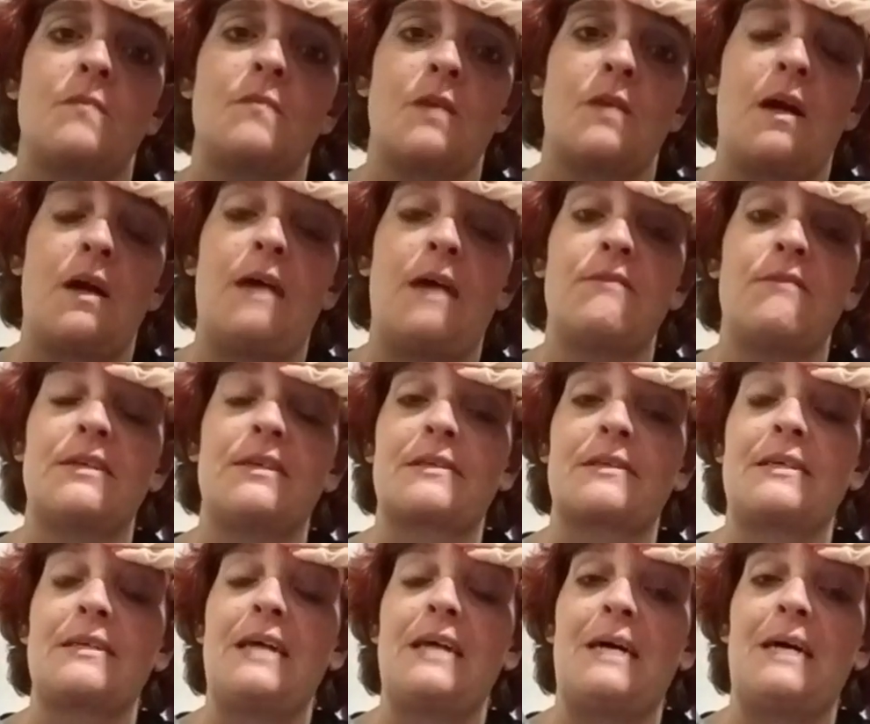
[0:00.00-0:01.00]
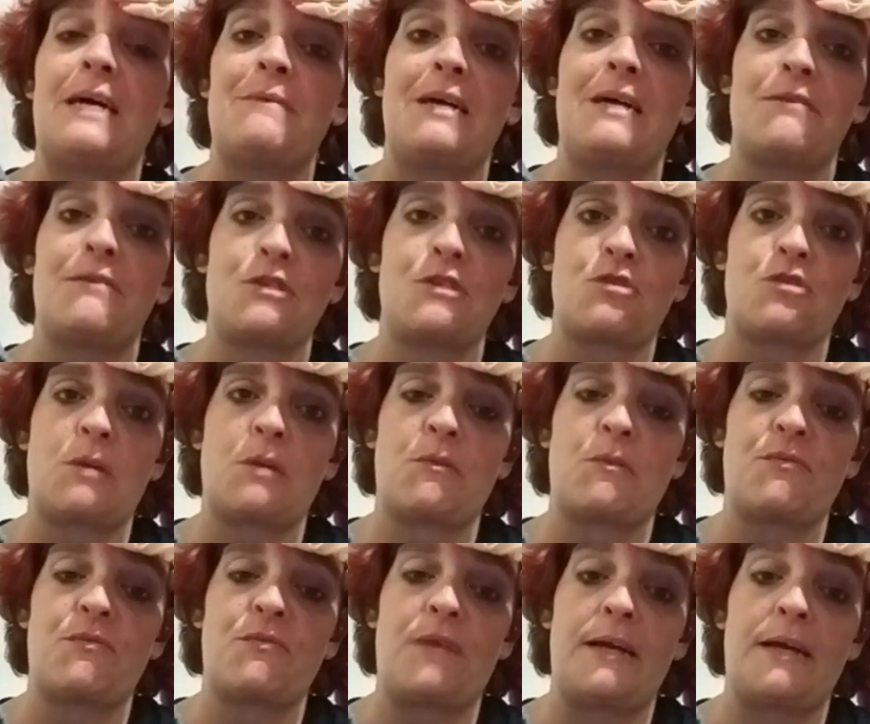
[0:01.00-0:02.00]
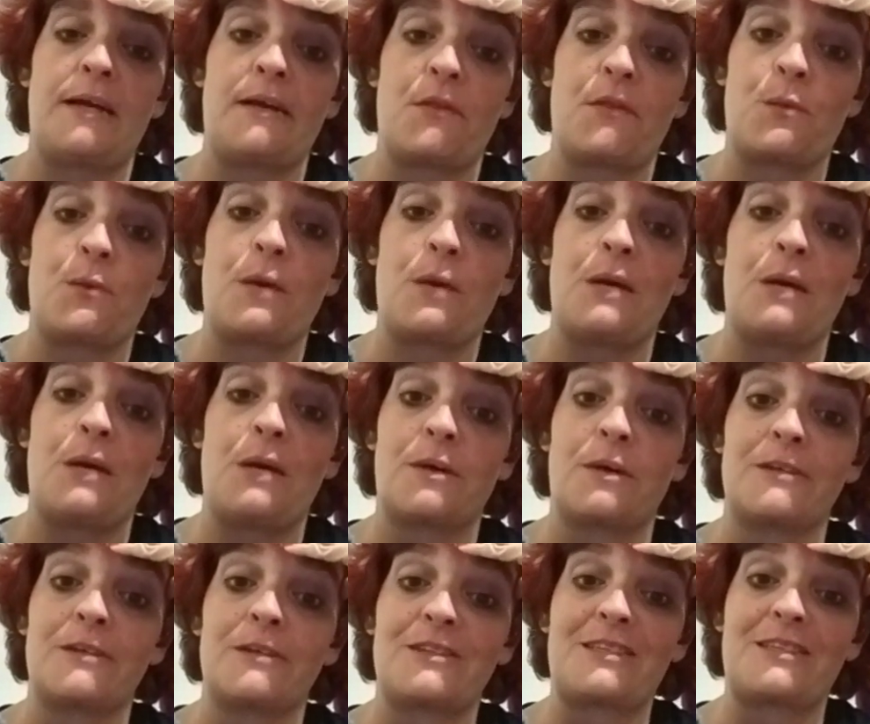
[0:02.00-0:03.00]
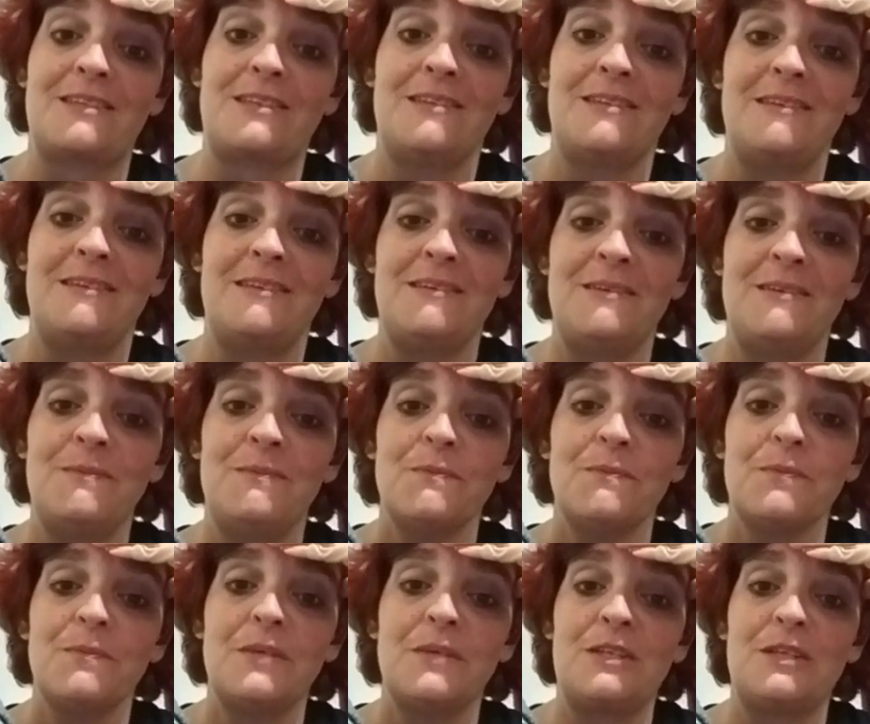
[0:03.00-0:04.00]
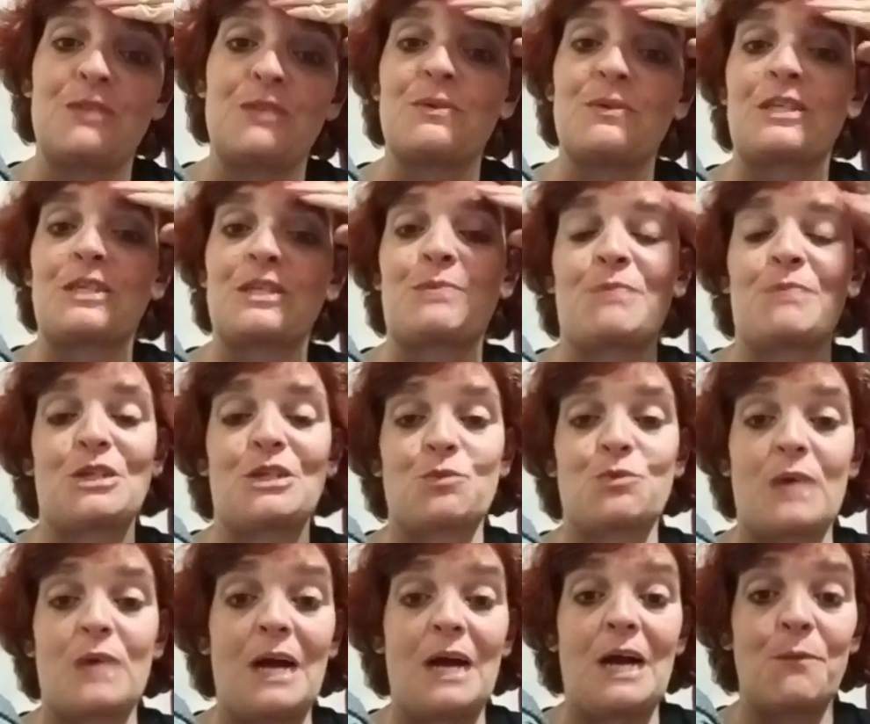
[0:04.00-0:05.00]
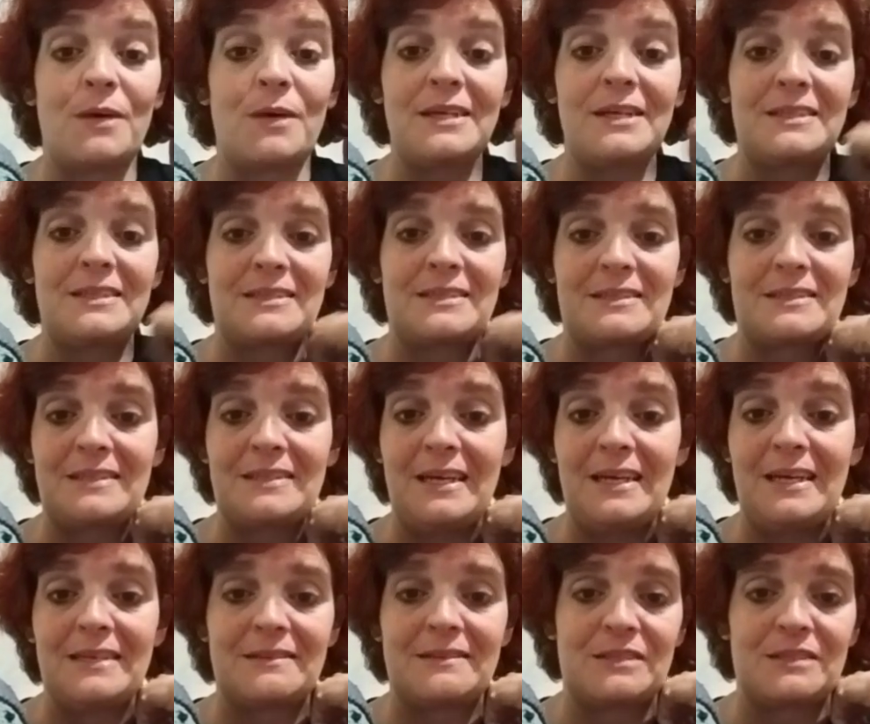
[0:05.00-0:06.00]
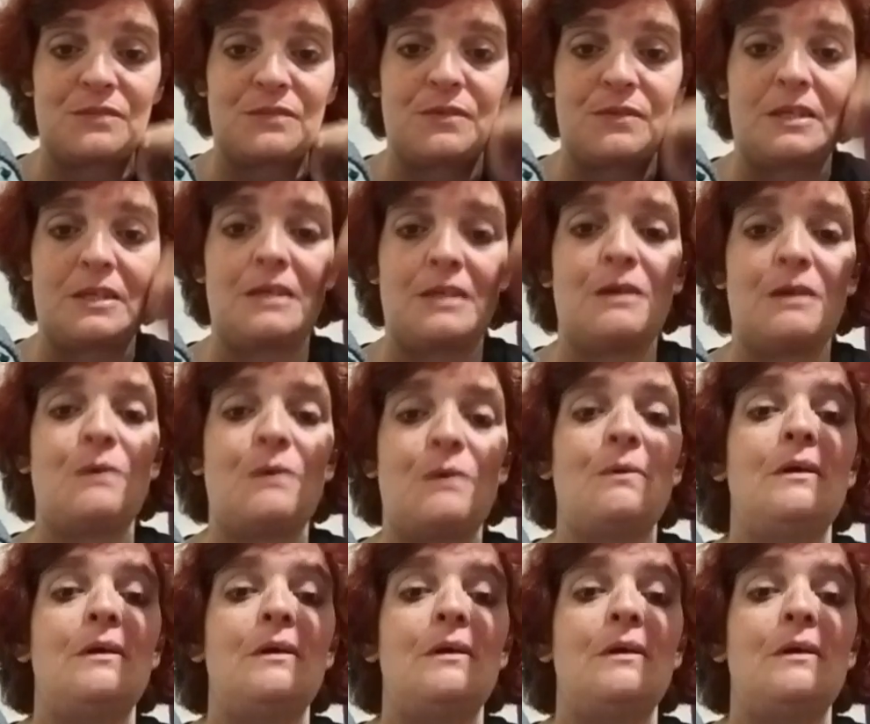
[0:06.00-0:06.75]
Obviously, I'm having trouble finding the right words to express what I wanted to say in this video.